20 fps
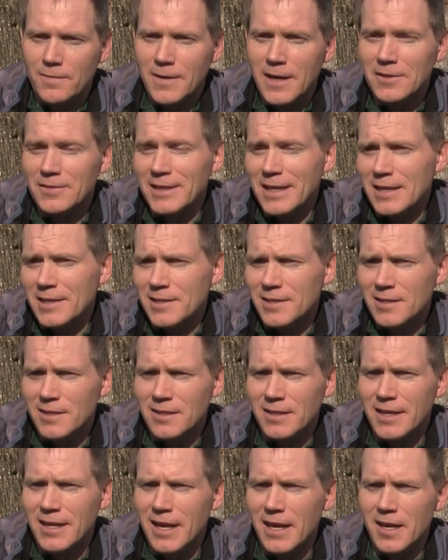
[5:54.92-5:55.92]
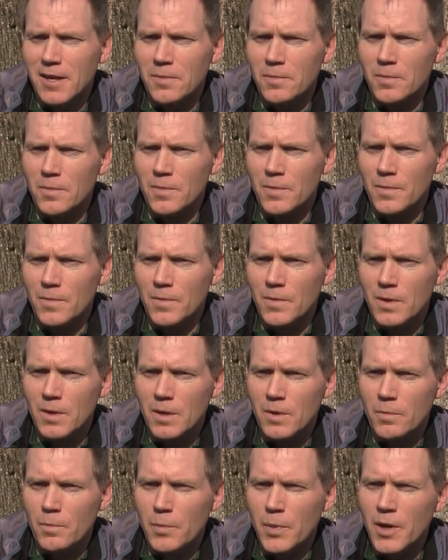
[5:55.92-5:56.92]
Foundation came,
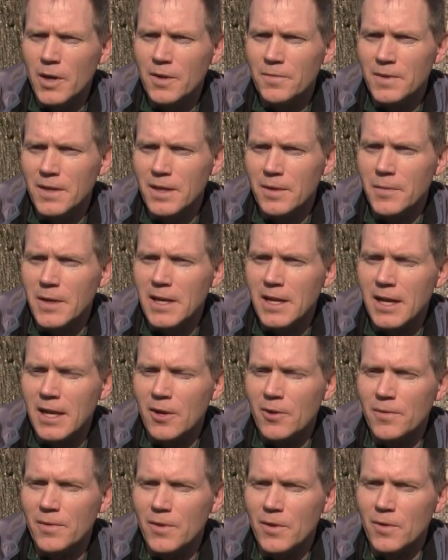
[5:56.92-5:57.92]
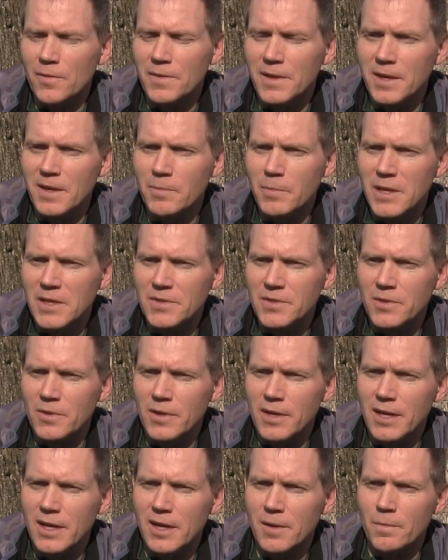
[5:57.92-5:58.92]
part of it, I don't know if the Peace
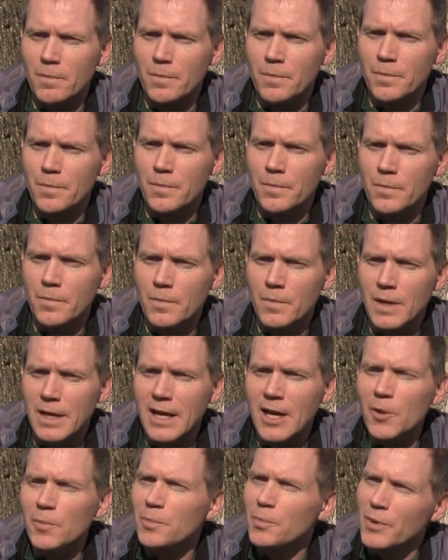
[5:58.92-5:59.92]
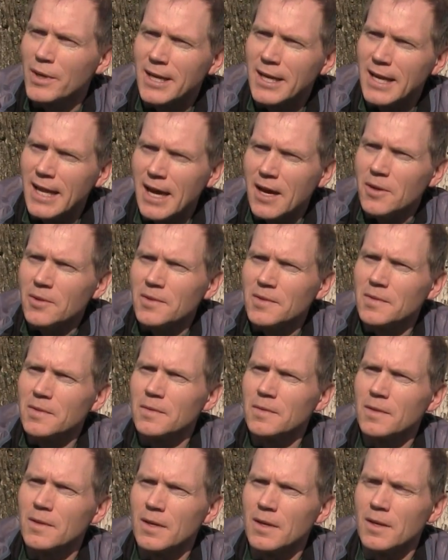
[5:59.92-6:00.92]
Corps it helped bring it out.
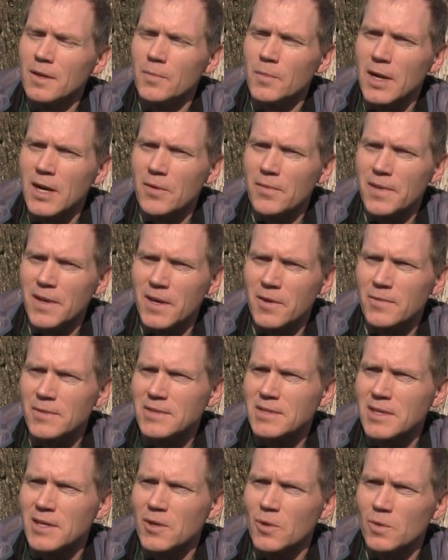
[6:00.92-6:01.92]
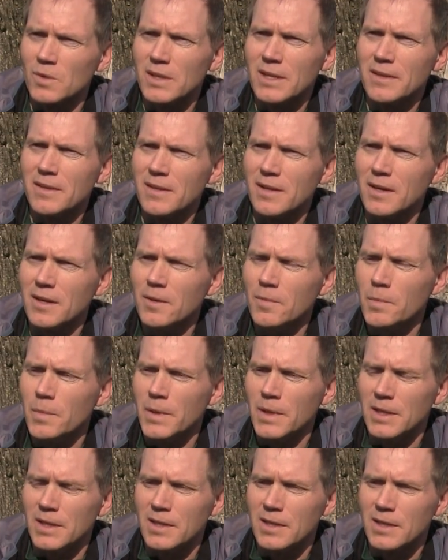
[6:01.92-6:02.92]
I don't think it was the only thing,
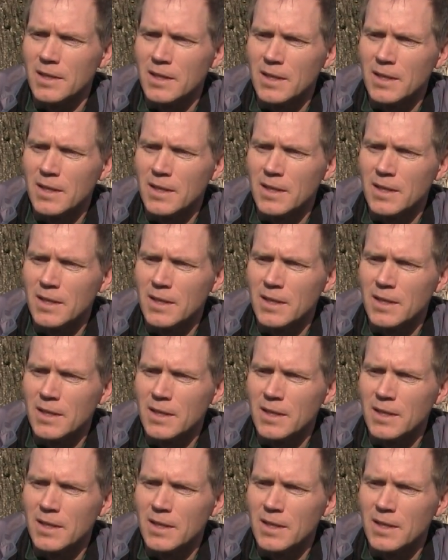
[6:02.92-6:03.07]
but